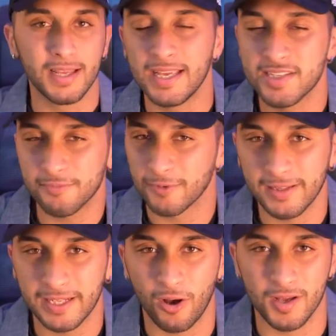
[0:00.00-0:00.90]
isn't
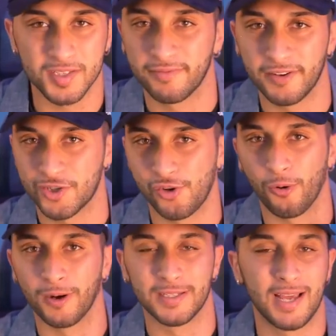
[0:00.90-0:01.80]
really cost efficient
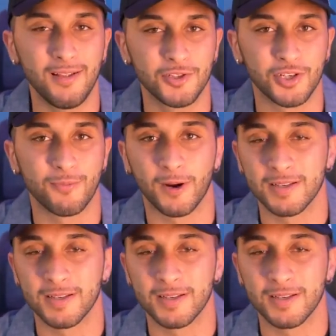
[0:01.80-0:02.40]
or intelligent,